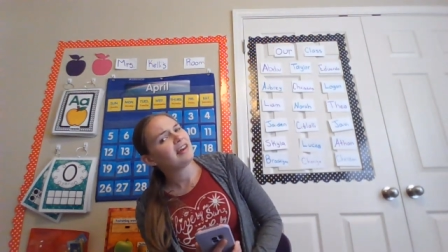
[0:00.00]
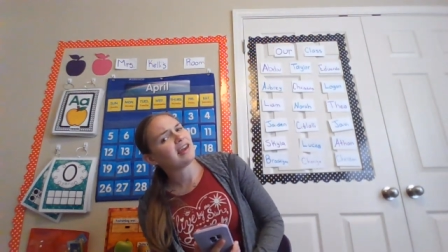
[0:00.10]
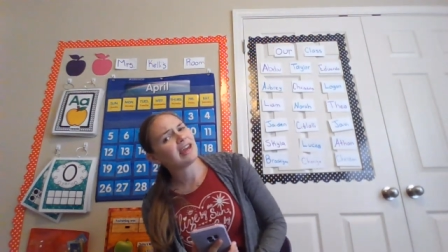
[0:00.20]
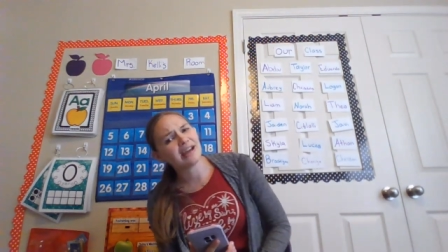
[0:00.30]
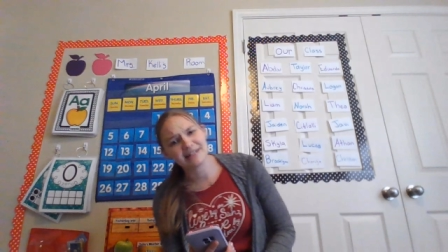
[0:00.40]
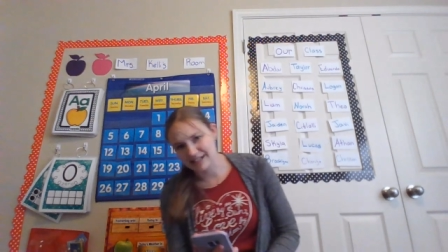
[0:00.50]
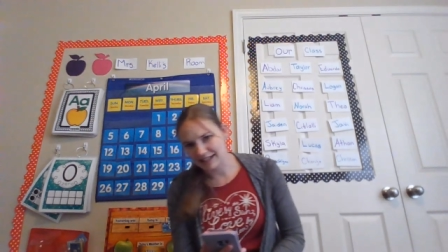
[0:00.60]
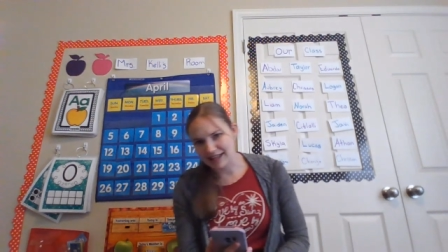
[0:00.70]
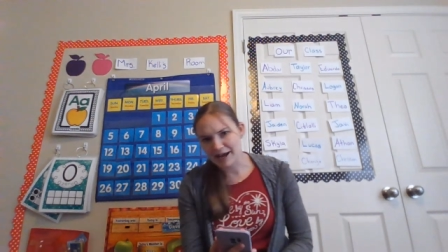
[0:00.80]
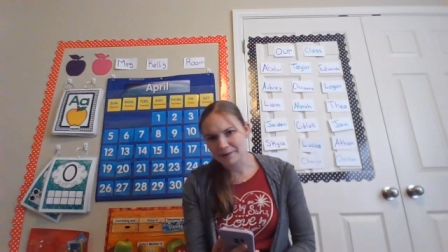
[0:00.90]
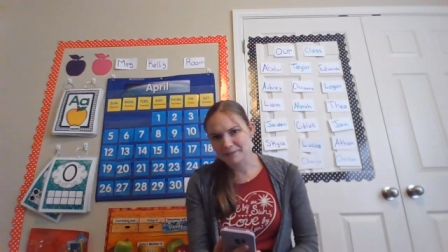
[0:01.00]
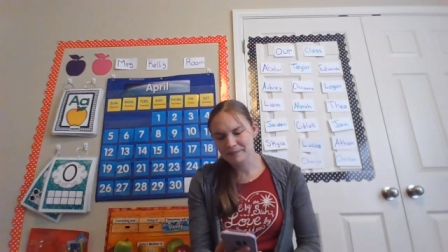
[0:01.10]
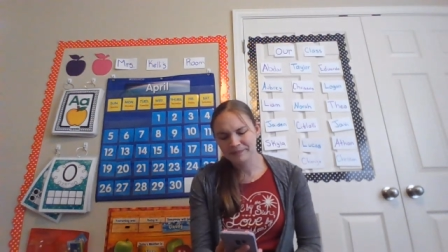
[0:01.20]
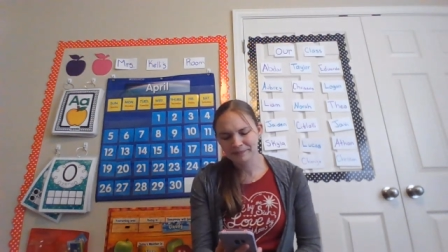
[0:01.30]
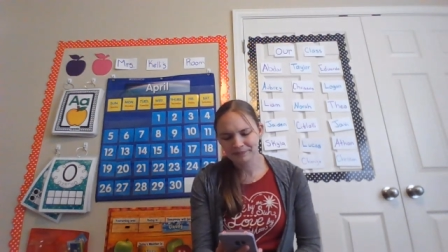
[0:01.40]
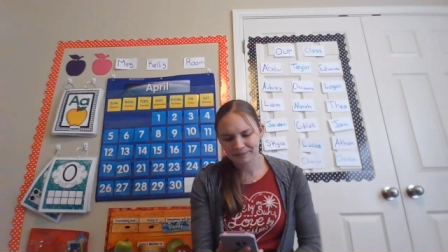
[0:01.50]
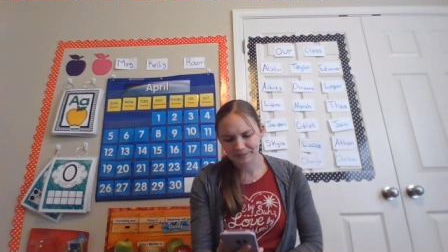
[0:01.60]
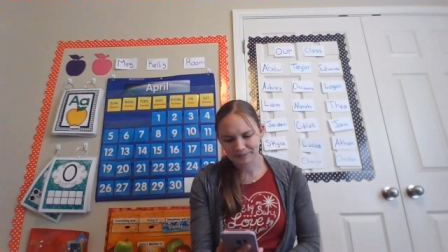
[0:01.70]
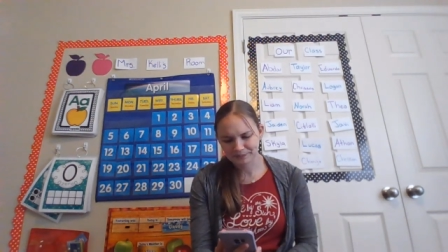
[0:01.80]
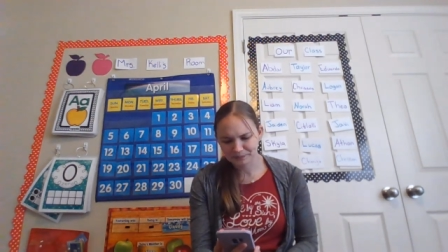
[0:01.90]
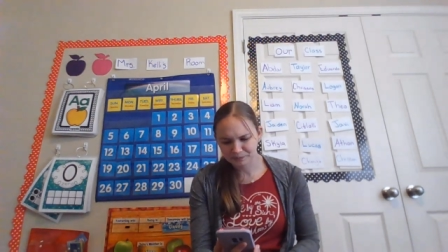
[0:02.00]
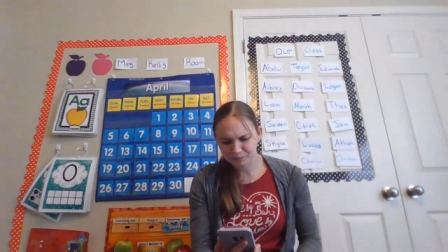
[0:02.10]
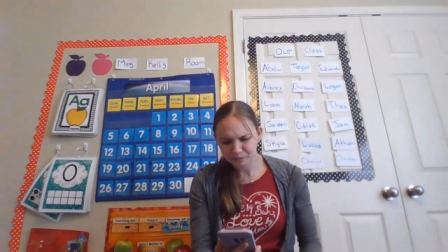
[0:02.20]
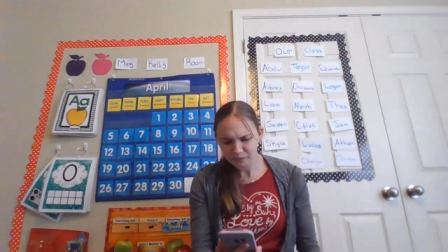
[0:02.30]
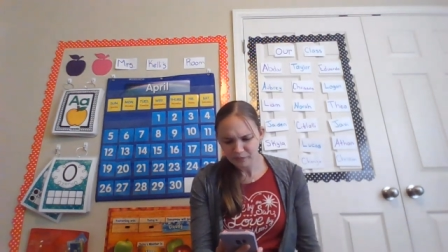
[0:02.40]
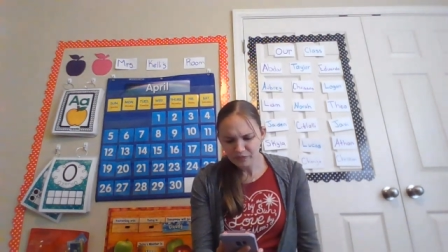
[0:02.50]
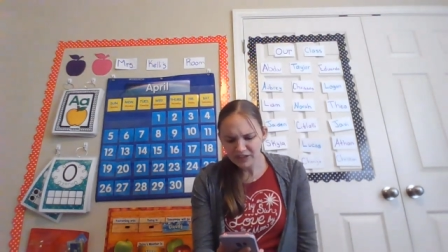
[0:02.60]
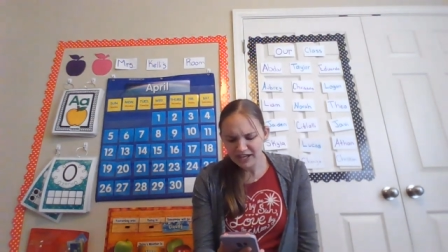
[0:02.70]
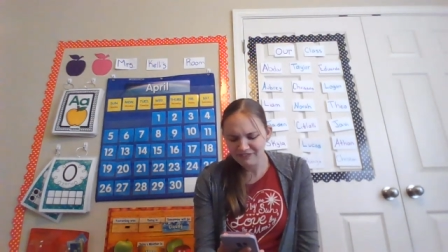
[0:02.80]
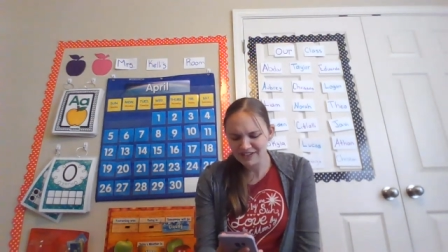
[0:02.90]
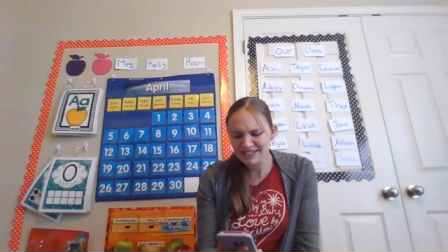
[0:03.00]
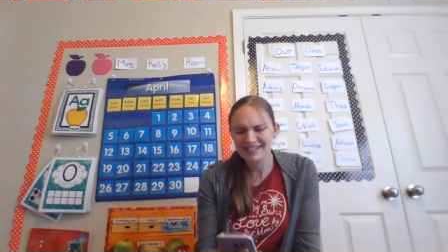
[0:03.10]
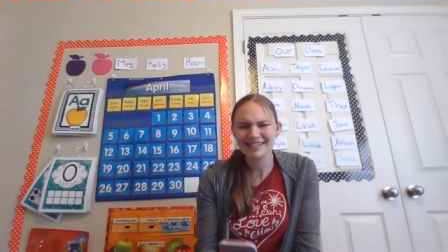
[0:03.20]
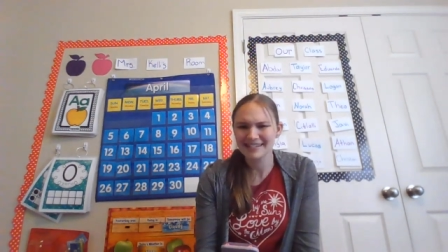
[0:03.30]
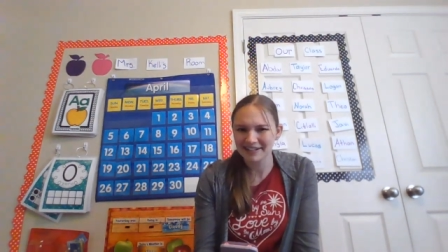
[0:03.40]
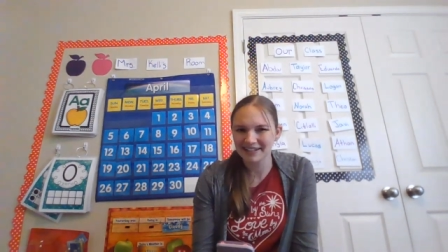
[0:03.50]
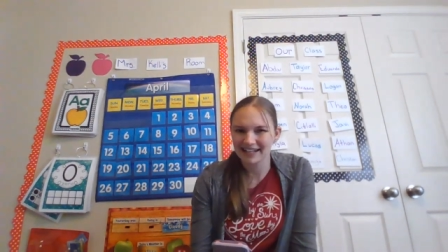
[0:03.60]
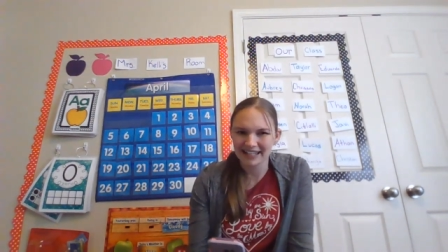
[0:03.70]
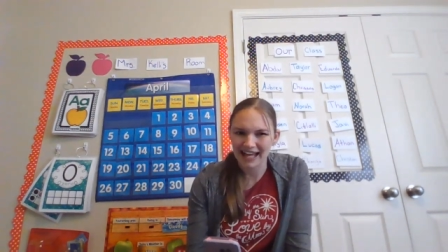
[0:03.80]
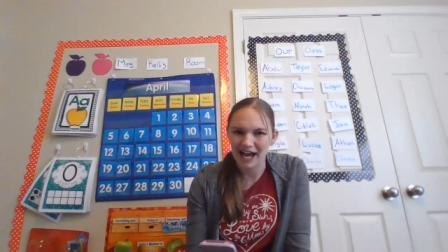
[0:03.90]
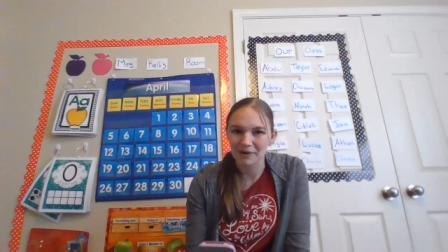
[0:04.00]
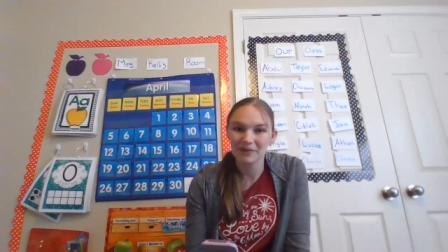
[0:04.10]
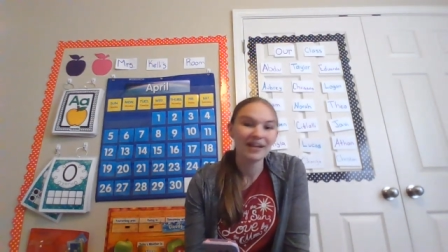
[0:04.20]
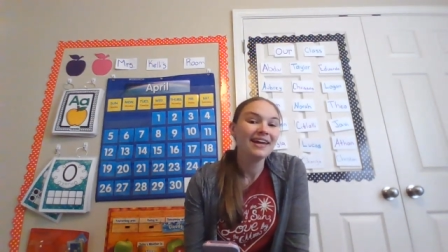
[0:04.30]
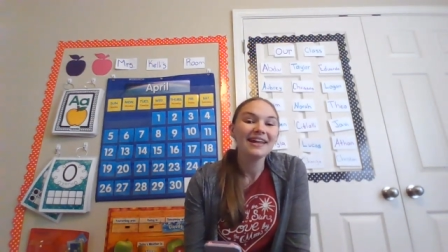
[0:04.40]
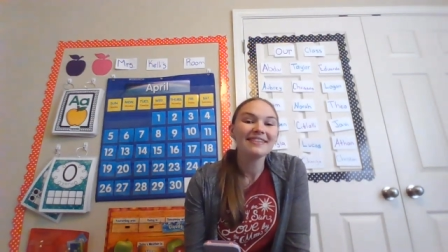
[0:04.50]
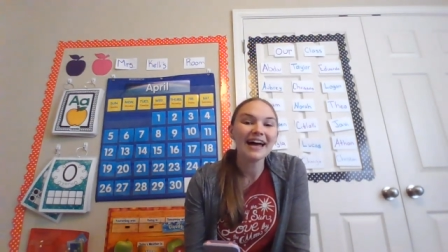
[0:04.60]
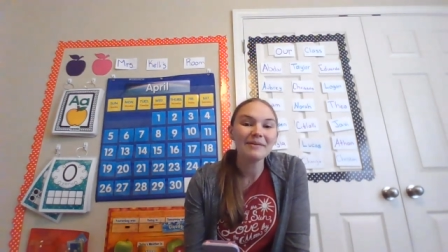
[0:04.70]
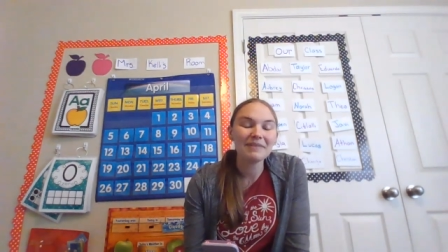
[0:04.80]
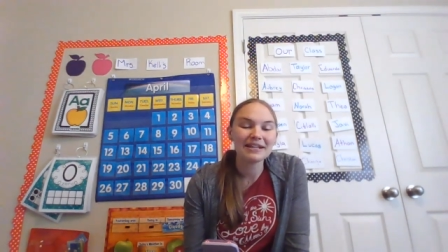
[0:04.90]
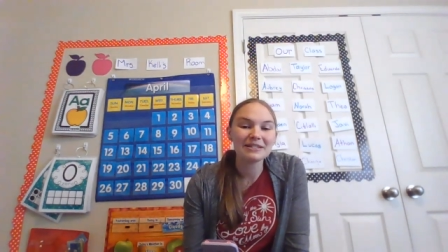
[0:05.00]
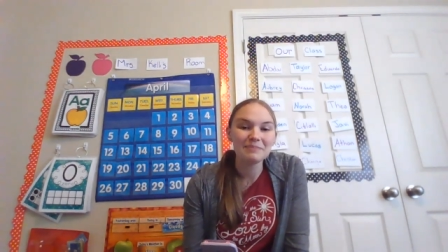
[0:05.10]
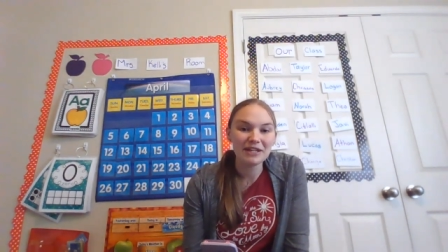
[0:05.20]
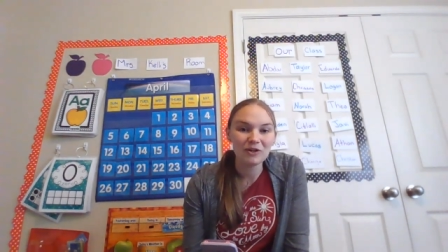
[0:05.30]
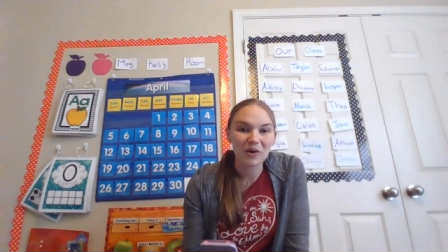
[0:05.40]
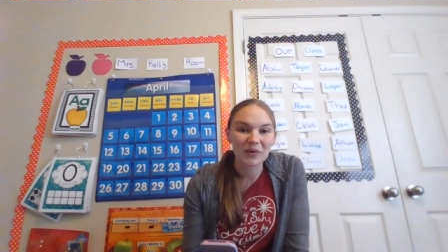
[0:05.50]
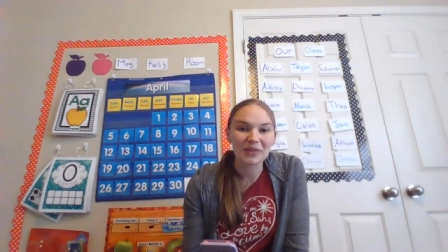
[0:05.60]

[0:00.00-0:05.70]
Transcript: and a cloud. Hmm. If it's a sun and a cloud, that makes me know